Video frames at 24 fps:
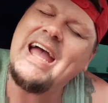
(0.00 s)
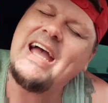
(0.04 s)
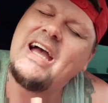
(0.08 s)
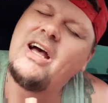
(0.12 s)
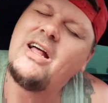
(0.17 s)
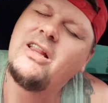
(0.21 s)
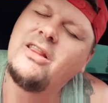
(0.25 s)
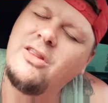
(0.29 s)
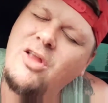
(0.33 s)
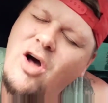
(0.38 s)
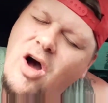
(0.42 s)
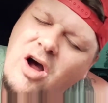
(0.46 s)

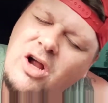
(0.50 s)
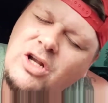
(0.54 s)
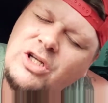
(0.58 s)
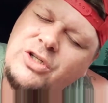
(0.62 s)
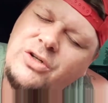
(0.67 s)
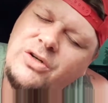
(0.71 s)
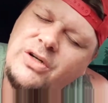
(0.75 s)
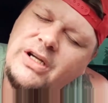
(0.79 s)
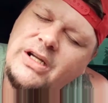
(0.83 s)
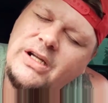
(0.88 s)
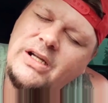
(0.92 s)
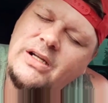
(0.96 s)

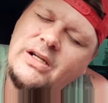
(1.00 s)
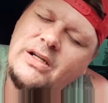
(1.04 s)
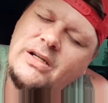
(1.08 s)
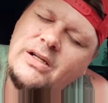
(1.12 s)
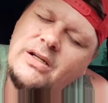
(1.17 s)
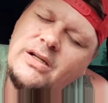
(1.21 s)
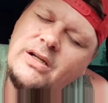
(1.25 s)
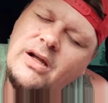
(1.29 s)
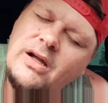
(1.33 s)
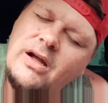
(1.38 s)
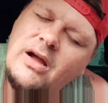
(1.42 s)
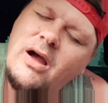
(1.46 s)
laundry
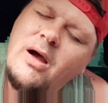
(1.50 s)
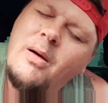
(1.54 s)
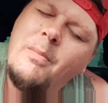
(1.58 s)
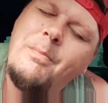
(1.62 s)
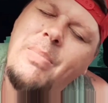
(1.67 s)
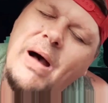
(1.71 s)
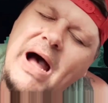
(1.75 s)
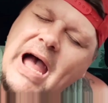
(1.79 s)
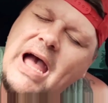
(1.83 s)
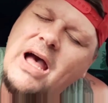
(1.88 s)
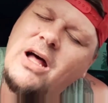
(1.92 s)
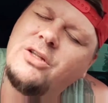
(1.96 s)

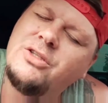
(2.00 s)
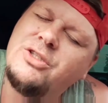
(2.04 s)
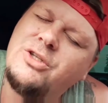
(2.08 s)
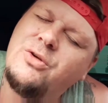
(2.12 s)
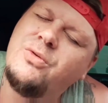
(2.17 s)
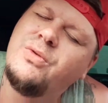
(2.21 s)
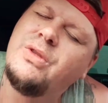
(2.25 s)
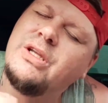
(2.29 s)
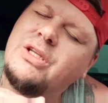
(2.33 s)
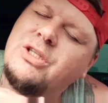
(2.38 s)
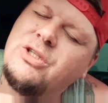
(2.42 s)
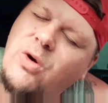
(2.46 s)
piled to the
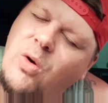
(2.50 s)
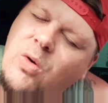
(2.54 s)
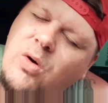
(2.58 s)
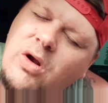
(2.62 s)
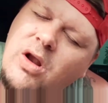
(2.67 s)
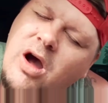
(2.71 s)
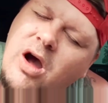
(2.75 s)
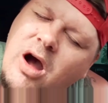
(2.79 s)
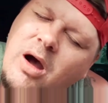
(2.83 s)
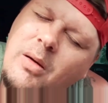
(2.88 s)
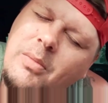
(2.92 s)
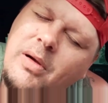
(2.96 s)

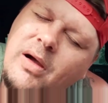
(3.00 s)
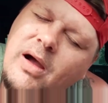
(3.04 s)
doorknob.